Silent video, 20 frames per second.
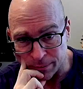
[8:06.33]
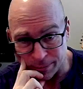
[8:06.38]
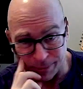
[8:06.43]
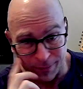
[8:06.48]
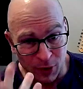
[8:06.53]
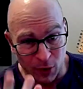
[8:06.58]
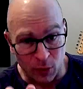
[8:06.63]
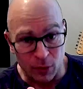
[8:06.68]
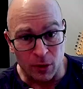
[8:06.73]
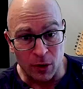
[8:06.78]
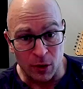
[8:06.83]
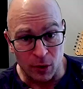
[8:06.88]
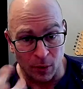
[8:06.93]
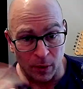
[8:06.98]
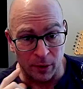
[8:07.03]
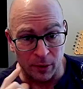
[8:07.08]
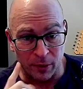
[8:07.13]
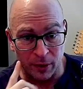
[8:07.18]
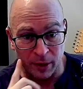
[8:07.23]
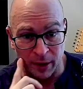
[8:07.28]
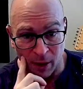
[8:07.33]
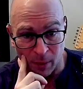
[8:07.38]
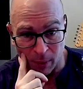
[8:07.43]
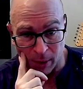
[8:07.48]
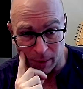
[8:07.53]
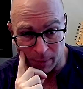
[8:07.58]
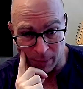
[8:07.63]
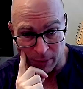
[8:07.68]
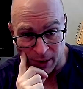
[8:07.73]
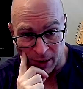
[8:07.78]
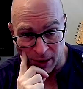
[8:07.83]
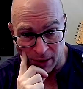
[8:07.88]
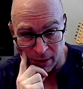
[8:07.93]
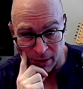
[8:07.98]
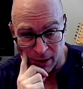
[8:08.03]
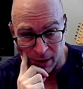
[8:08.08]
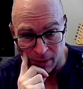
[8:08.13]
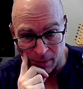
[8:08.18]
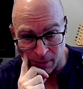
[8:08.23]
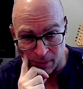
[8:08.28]
Do you understand what I'm saying
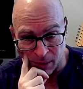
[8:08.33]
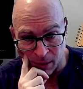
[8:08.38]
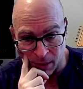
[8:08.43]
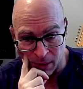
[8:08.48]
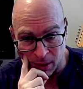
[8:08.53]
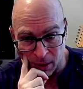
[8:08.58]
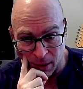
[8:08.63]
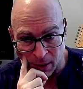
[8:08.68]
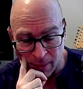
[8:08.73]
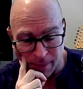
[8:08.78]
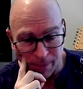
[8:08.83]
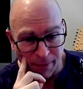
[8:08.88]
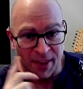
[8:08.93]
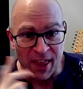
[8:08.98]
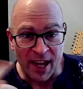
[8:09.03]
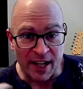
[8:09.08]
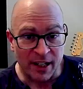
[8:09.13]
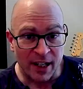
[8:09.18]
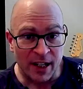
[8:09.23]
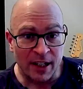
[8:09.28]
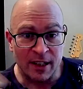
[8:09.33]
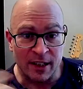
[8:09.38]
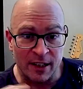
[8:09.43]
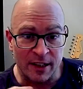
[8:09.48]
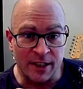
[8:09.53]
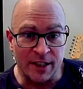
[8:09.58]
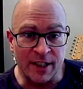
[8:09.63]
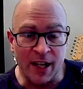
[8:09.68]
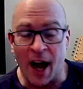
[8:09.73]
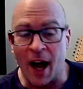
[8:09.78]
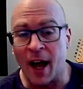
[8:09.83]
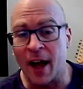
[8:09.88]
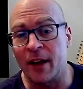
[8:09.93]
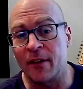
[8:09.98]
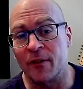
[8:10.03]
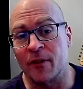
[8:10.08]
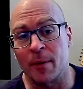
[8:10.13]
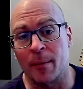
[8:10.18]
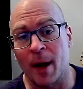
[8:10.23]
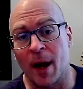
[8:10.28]
now? They didn't die
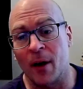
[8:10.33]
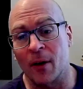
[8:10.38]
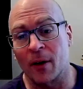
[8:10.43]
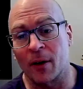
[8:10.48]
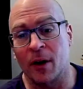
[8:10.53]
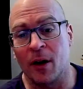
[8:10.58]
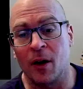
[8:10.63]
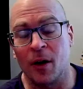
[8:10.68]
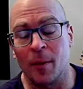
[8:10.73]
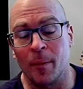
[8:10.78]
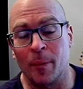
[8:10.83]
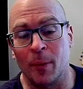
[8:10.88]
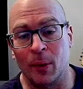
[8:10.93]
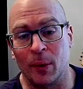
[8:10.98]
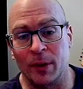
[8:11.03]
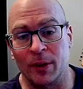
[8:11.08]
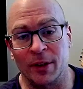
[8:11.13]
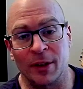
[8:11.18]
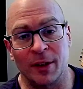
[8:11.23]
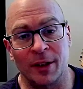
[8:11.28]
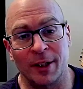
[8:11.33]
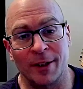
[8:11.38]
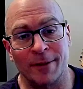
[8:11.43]
from alcohol poisoning.